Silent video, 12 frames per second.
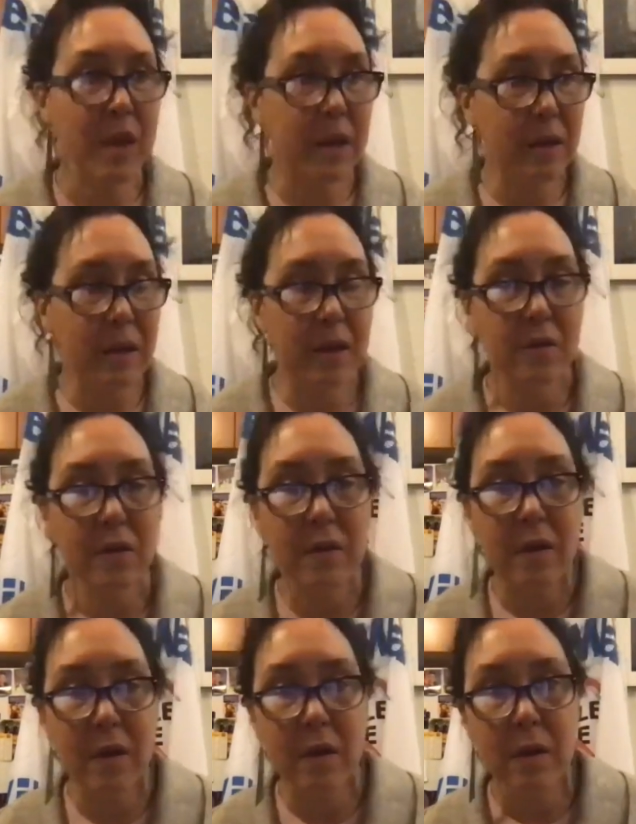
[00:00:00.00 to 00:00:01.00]
and into
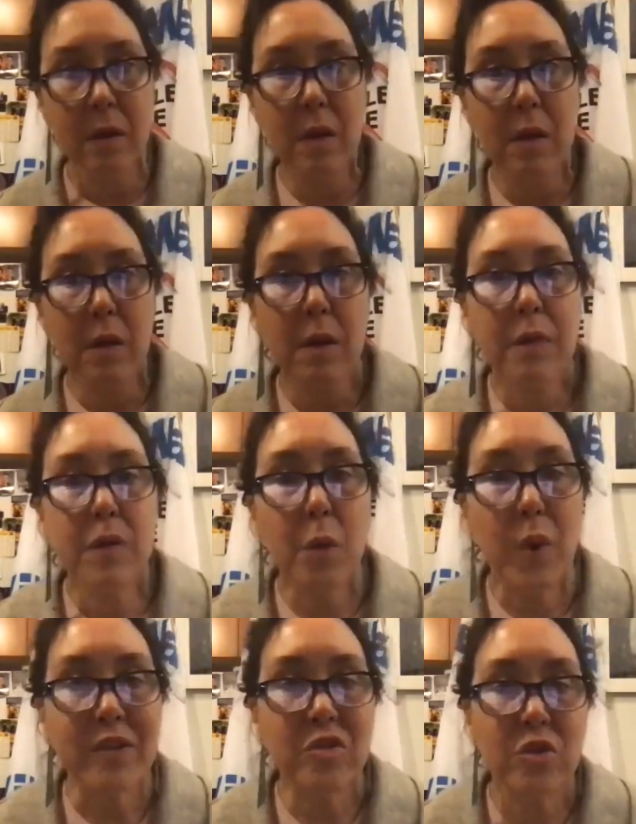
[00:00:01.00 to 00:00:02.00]
the
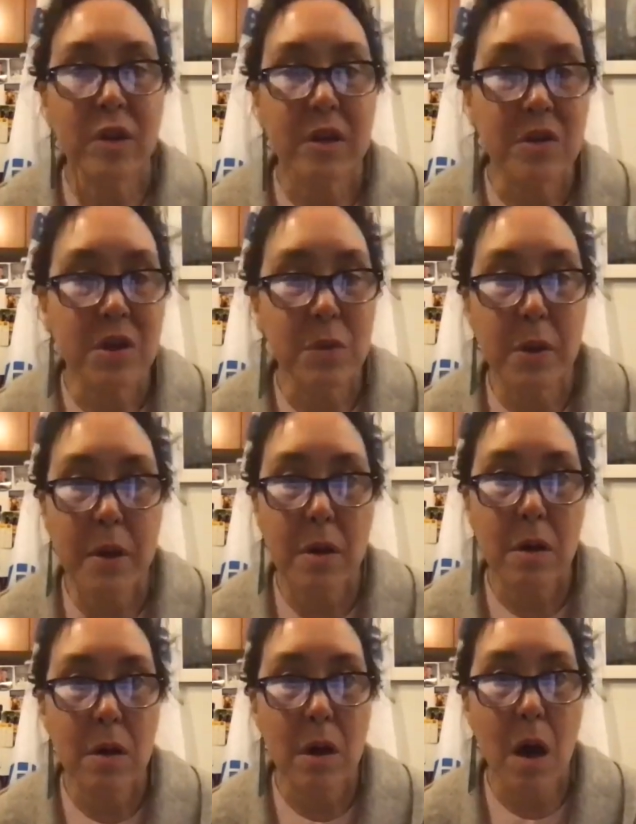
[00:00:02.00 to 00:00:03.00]
Western
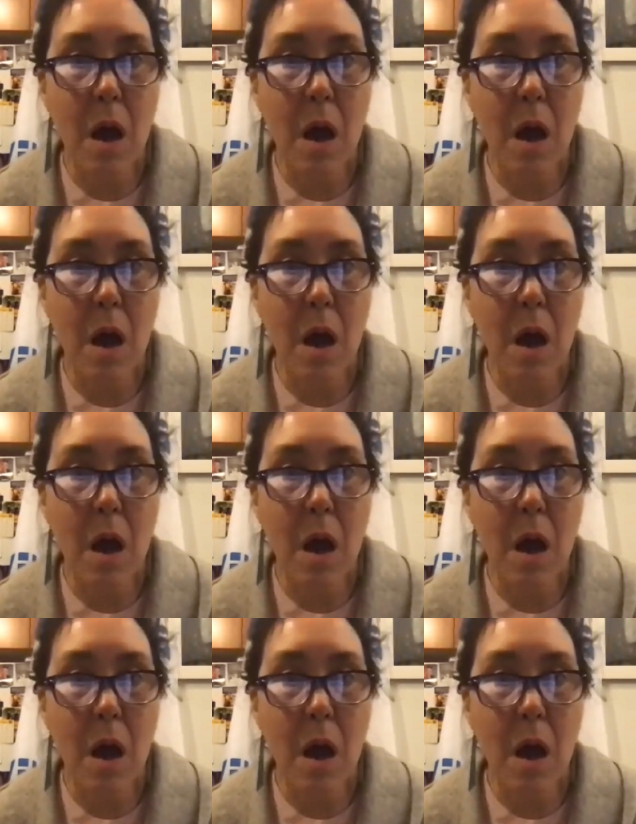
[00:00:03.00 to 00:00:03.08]
interior,